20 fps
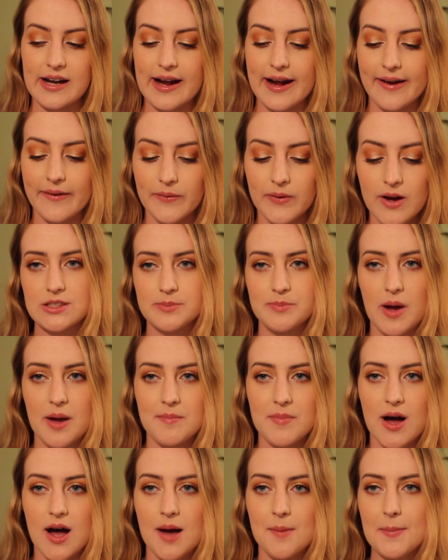it out. So my
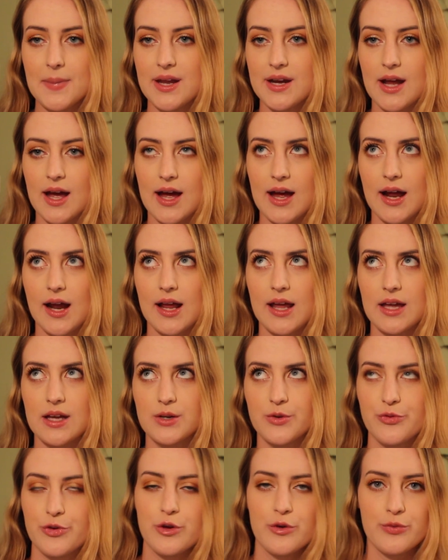mom and I
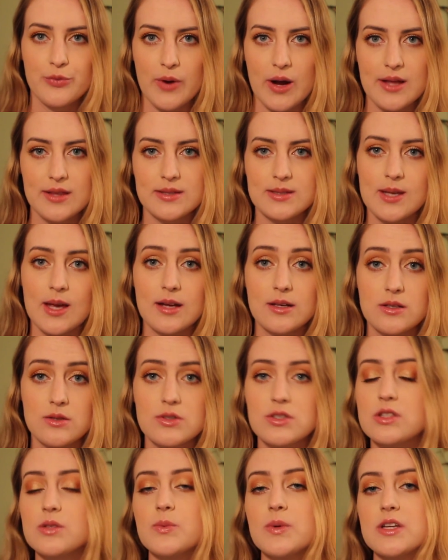and a few friends had
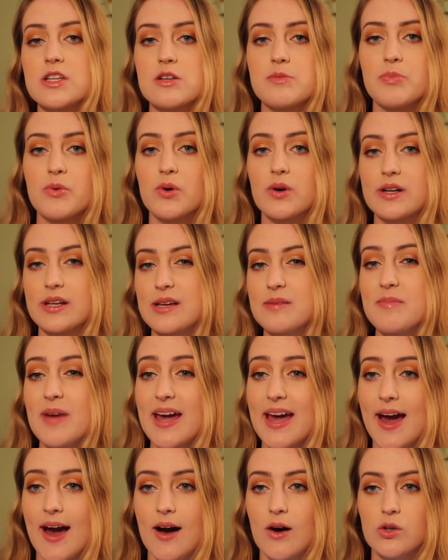used the Ouija board in
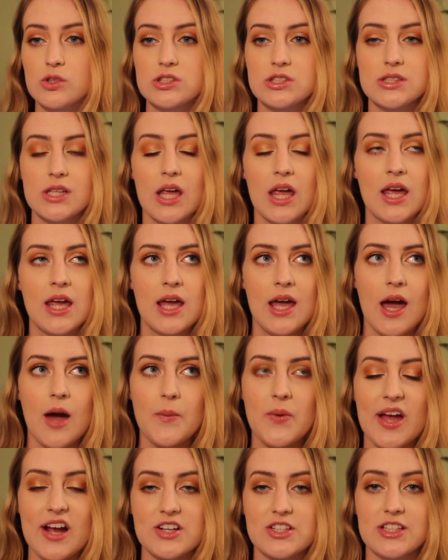my house.
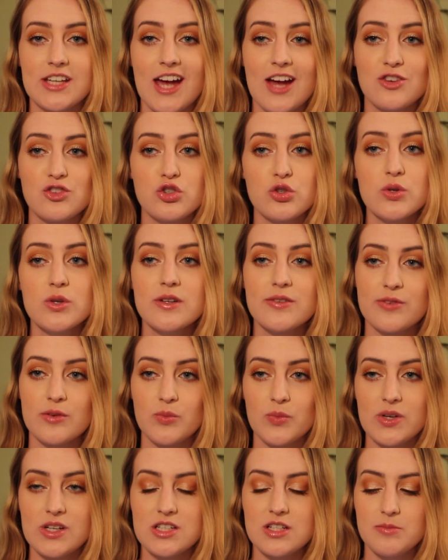We actually had 2
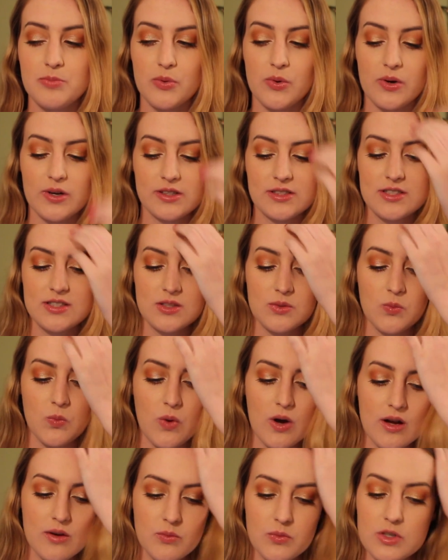different Ouija boards.
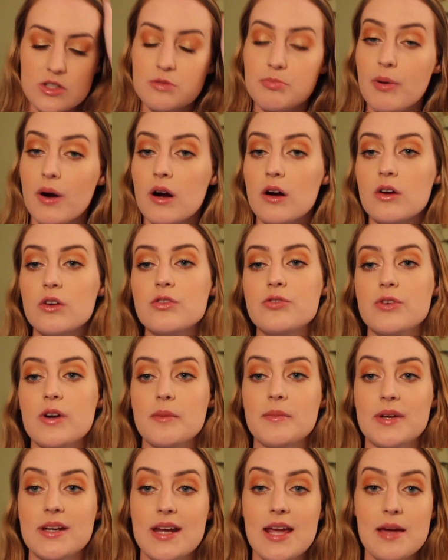One was borrowed
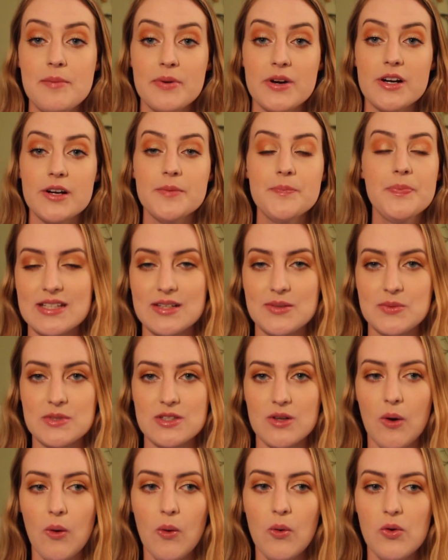from a neighbor, and it
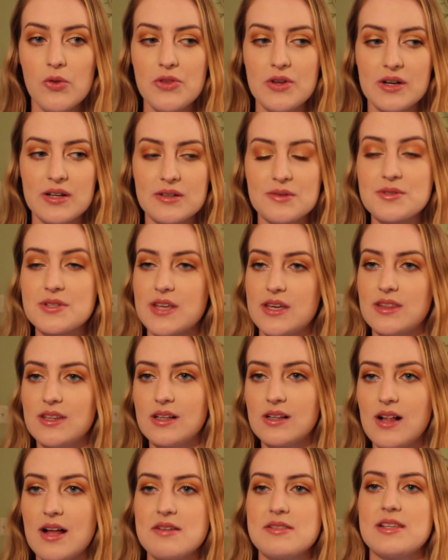was older, and it was like
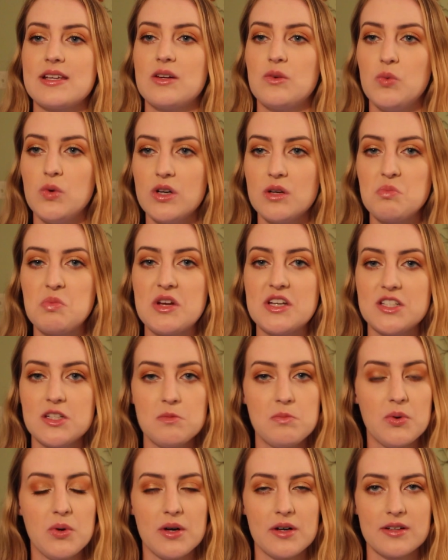the classic wood
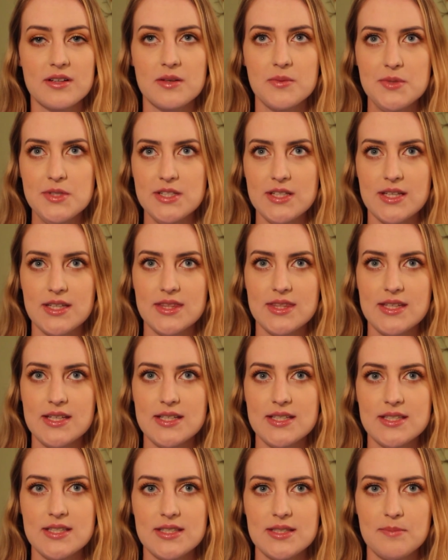Ouija board, and it was in
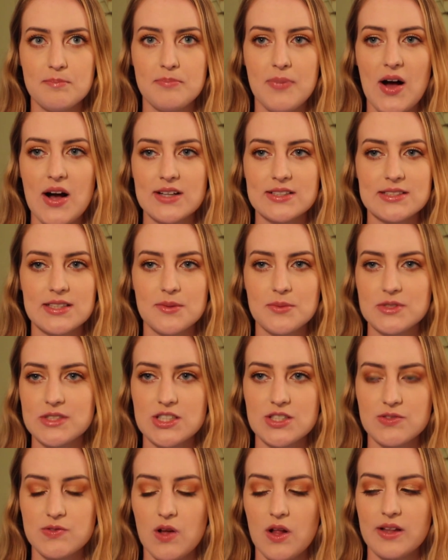this box that was
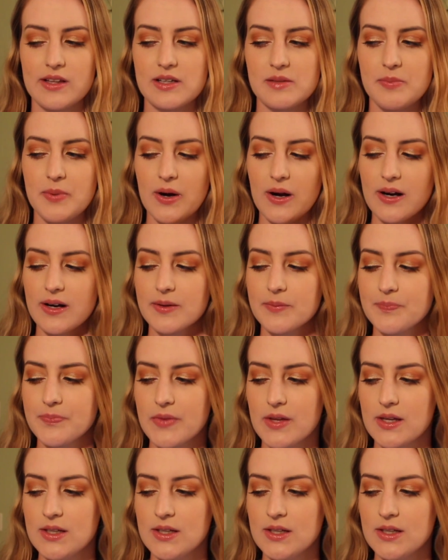just falling apart.